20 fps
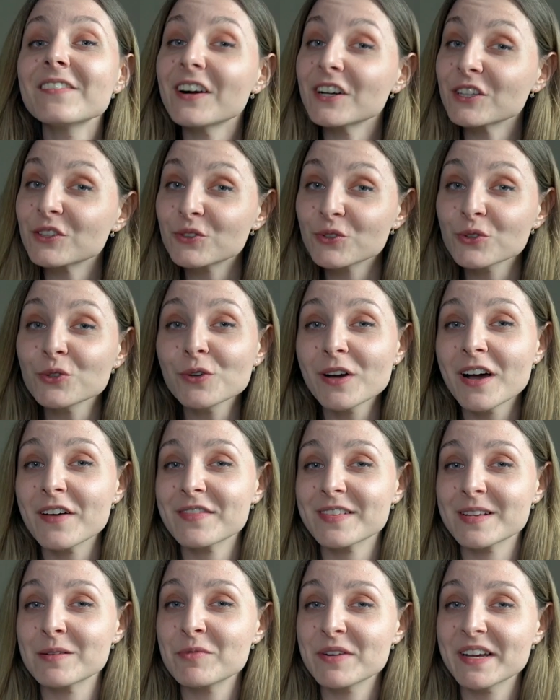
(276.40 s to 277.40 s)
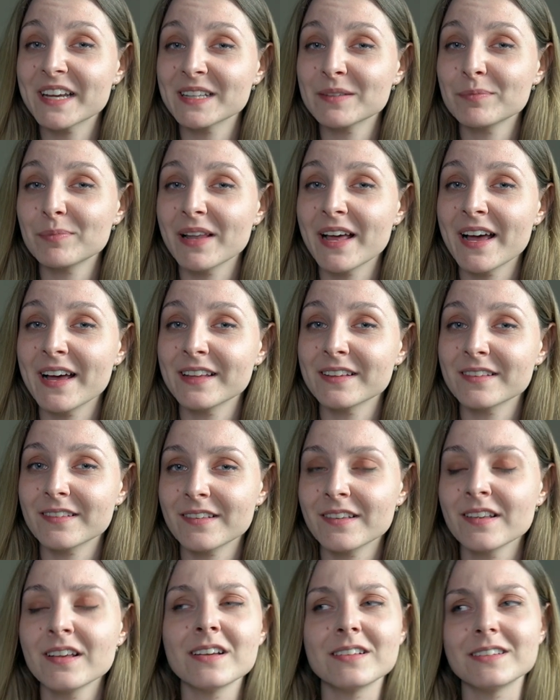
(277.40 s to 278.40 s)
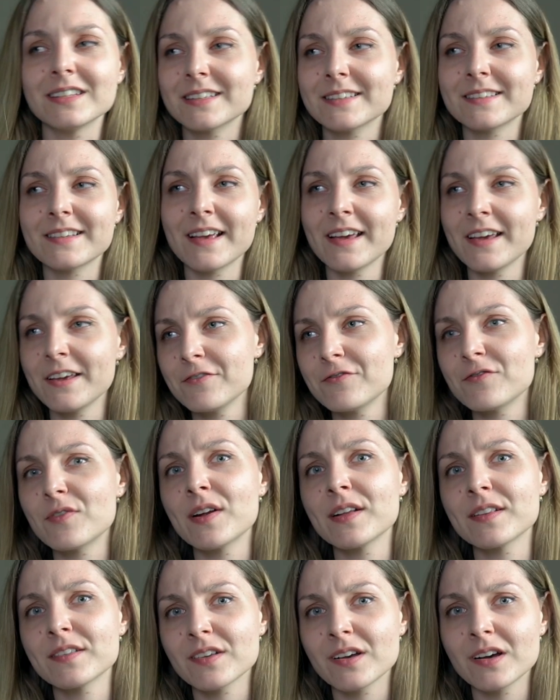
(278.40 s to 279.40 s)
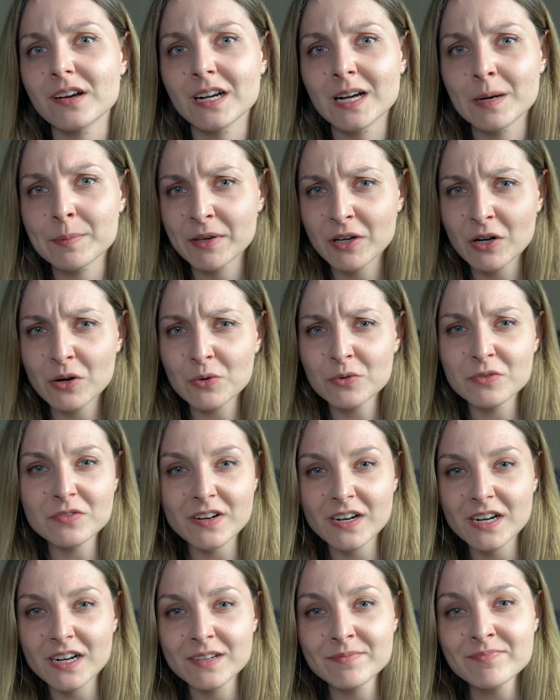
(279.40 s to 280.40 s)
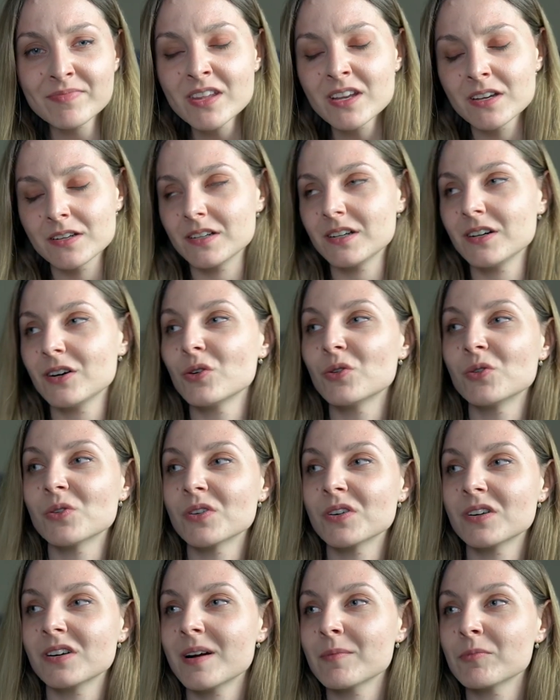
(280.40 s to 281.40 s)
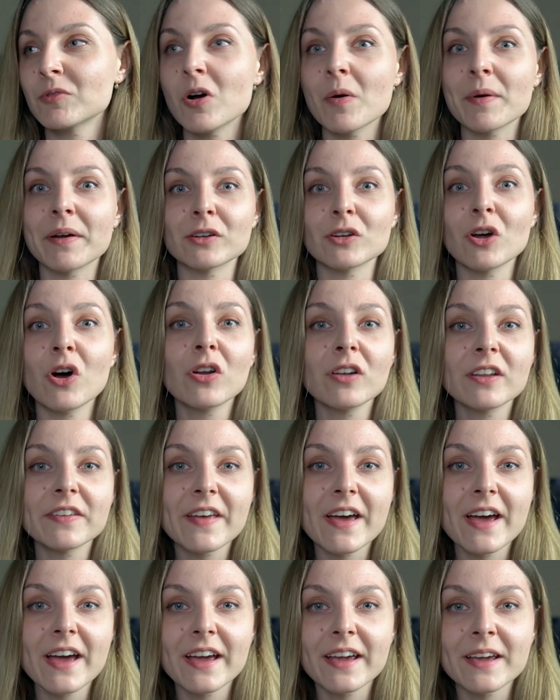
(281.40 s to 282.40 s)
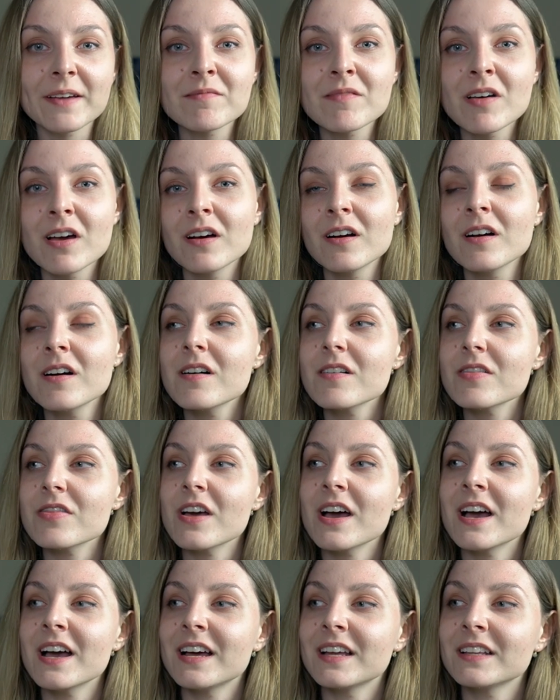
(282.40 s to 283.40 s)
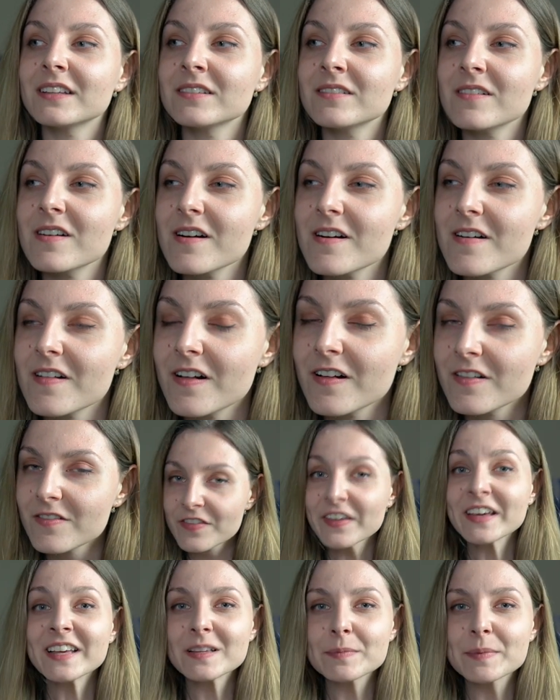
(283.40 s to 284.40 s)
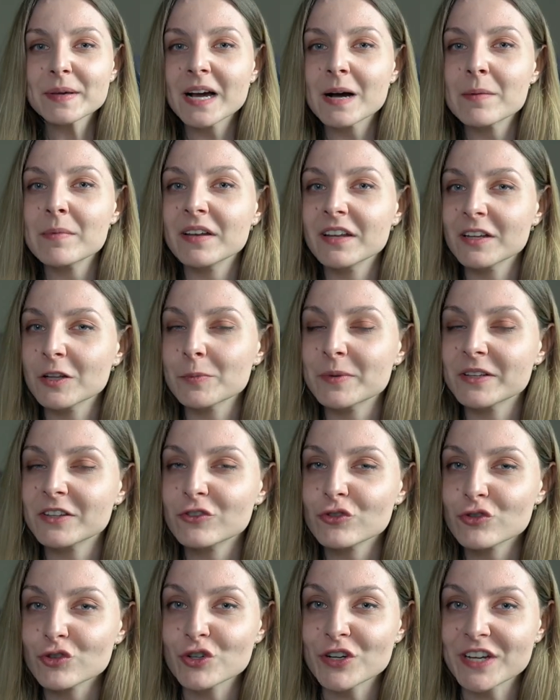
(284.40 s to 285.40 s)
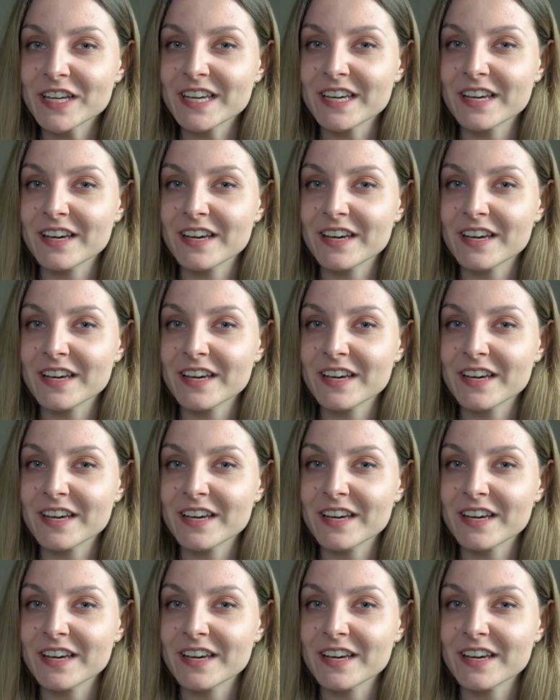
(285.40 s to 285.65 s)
I do have some weekend plans, let's say friends are coming over or I'm going on holiday, then things become a little bit tricky